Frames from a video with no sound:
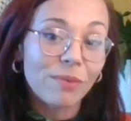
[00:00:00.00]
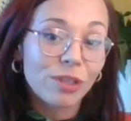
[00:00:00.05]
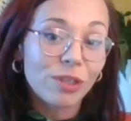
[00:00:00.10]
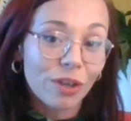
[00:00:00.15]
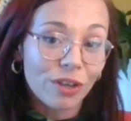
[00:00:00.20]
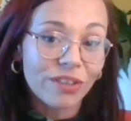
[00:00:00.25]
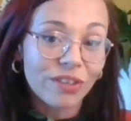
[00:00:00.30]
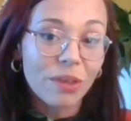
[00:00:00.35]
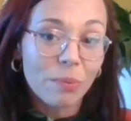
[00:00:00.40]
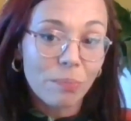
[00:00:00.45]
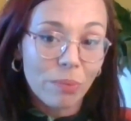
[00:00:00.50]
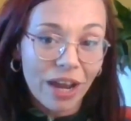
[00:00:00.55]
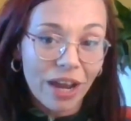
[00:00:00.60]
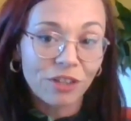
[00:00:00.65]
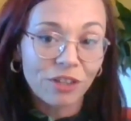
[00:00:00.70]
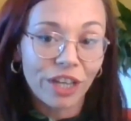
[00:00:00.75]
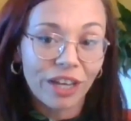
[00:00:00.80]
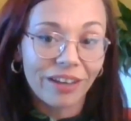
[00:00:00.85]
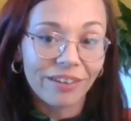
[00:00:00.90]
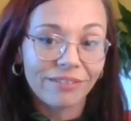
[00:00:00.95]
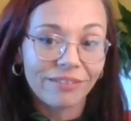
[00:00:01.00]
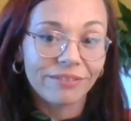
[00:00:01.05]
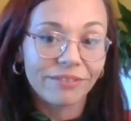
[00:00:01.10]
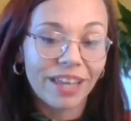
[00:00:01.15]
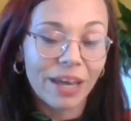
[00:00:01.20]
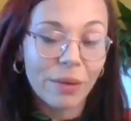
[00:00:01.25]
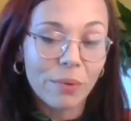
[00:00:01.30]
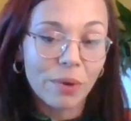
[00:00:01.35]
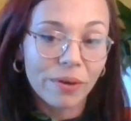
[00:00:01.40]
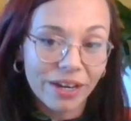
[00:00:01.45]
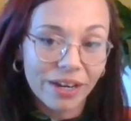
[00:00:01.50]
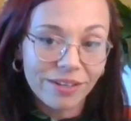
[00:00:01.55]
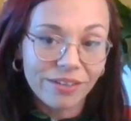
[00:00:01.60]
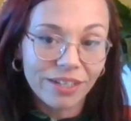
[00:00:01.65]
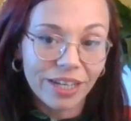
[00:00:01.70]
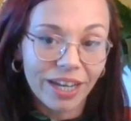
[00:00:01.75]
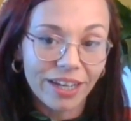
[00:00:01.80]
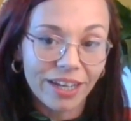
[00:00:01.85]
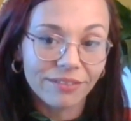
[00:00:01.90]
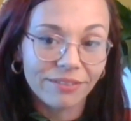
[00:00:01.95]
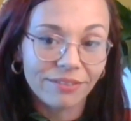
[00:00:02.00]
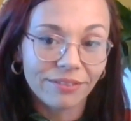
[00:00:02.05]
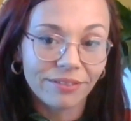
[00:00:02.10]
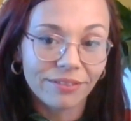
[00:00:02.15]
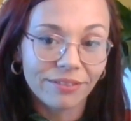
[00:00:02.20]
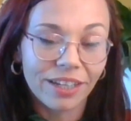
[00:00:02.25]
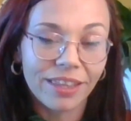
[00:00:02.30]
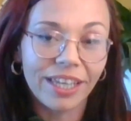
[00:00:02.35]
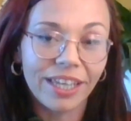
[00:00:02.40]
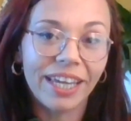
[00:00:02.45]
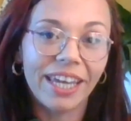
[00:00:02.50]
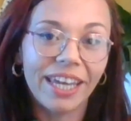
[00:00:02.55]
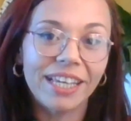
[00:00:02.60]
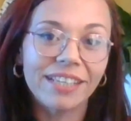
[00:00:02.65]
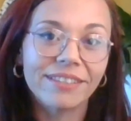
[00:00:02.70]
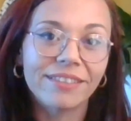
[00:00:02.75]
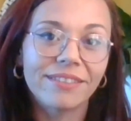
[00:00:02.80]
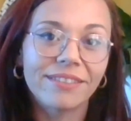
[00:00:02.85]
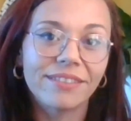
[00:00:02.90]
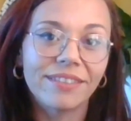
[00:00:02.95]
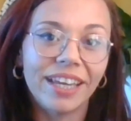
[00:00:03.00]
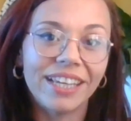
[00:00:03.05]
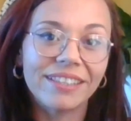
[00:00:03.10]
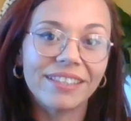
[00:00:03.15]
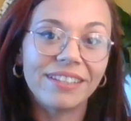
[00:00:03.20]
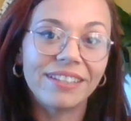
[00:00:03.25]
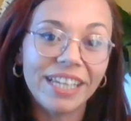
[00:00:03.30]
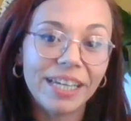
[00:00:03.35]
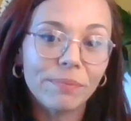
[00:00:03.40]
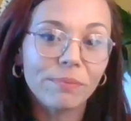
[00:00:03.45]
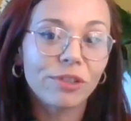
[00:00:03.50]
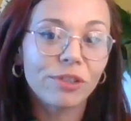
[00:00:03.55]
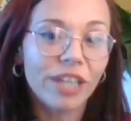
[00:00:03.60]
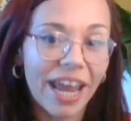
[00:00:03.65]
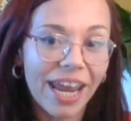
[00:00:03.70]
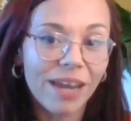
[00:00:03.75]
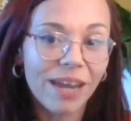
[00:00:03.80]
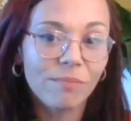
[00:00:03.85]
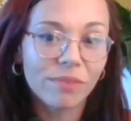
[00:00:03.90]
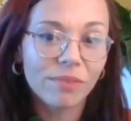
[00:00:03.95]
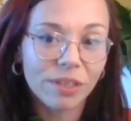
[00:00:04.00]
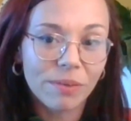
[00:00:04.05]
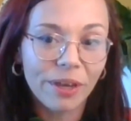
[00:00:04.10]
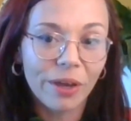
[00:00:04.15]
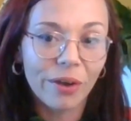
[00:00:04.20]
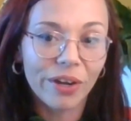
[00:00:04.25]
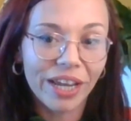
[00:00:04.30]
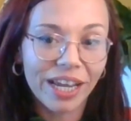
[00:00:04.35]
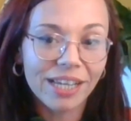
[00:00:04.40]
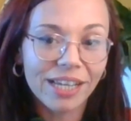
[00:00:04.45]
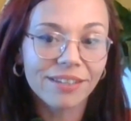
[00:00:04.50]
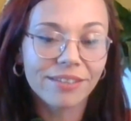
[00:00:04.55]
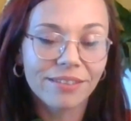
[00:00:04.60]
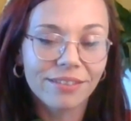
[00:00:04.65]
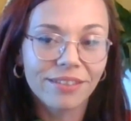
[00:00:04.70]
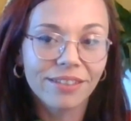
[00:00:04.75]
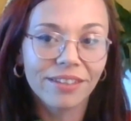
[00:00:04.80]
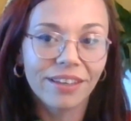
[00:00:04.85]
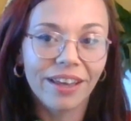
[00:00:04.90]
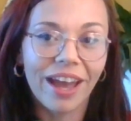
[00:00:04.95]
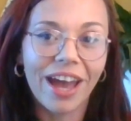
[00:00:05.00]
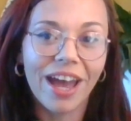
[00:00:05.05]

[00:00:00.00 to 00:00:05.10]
it was because of the pressure they were under. I think it's a deep shame, to be honest.